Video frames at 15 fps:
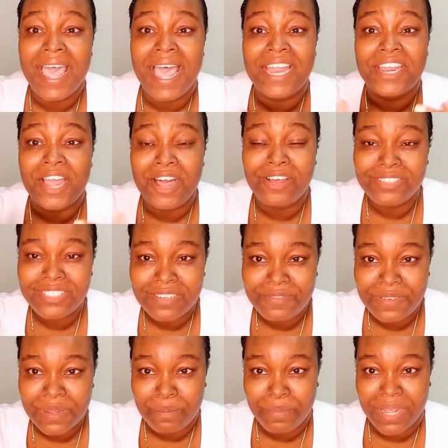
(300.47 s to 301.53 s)
and out of
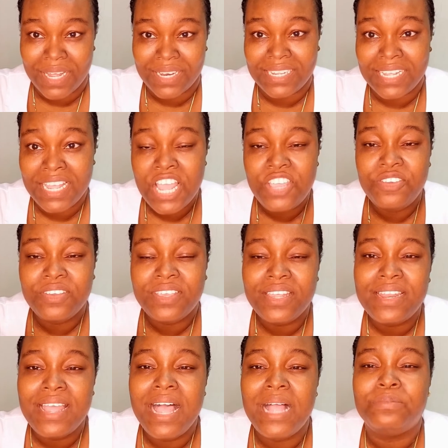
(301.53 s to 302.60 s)
your body. You can
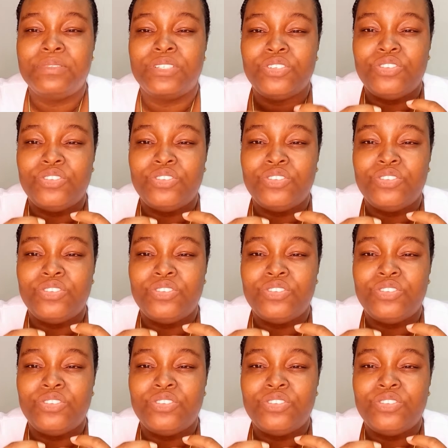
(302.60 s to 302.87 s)
help to